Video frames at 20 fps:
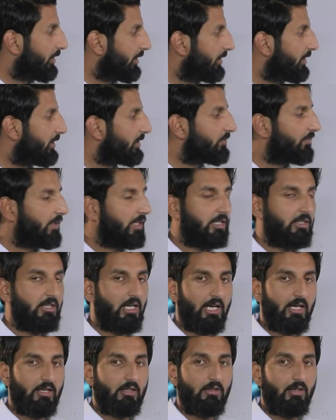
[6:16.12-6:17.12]
in this very
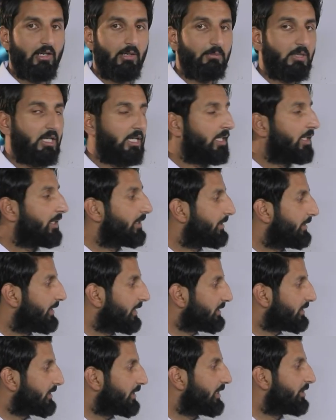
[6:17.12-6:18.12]
diagram,
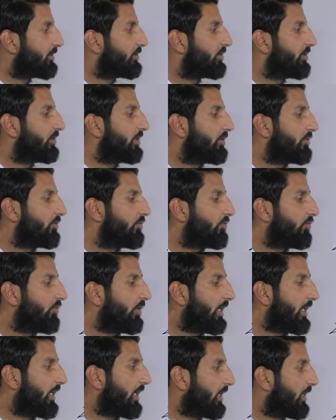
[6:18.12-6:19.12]
this incident
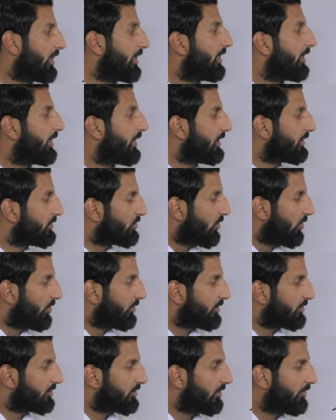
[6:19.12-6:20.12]
ray is
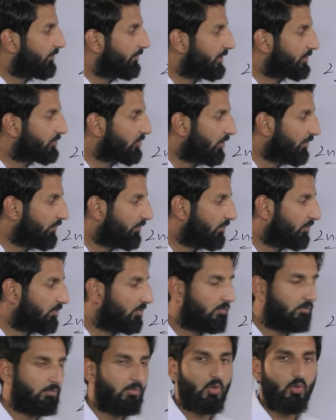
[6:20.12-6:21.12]
on the surface of
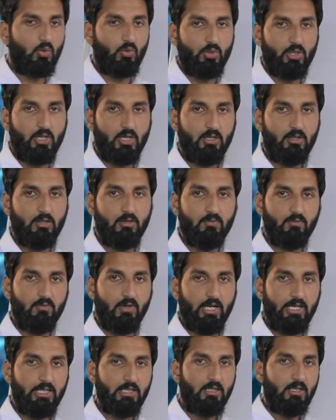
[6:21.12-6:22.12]
board.
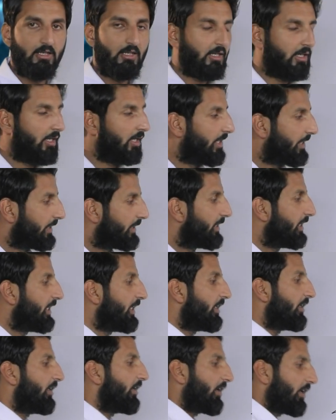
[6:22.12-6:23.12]
Fine.
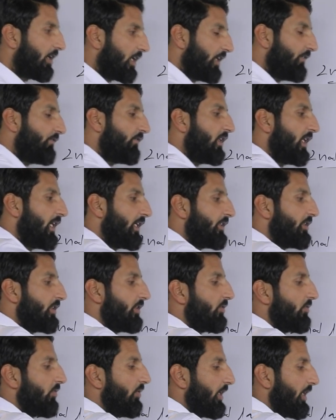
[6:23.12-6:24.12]
The
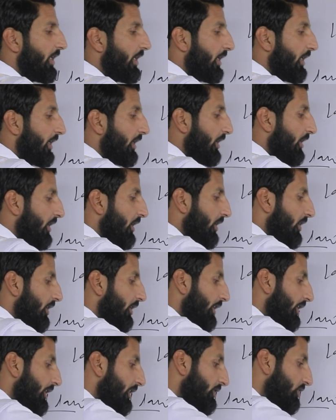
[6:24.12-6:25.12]
reflected ray
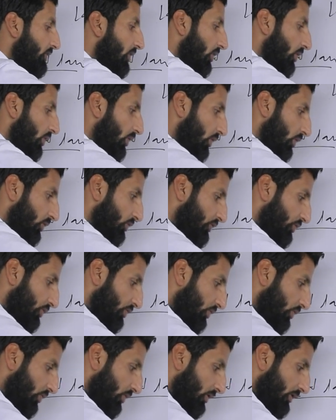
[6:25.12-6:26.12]
is
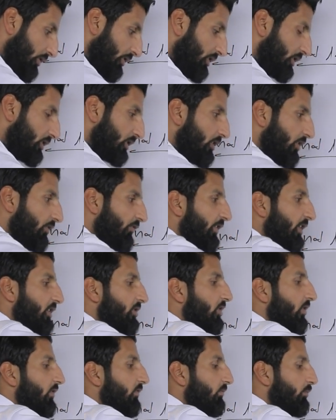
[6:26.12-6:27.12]
also on the
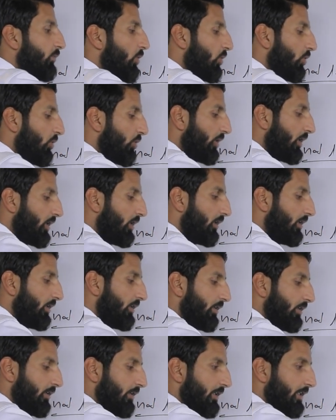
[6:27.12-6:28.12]
surface of board,
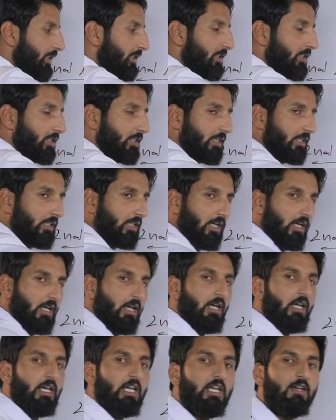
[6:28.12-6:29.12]
isn't it?
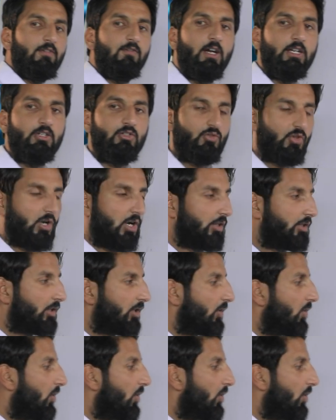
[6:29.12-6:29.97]
If I draw the